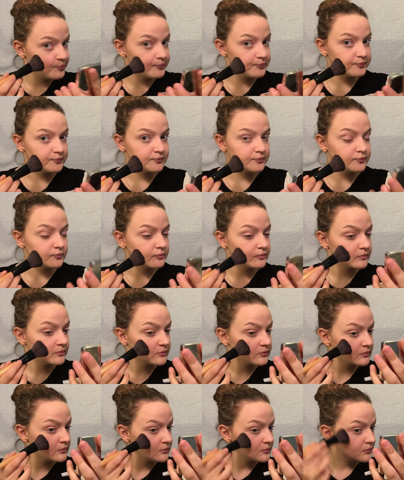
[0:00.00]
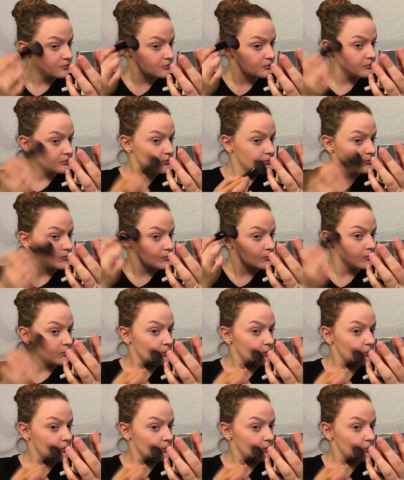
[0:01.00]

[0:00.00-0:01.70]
Nothing is said.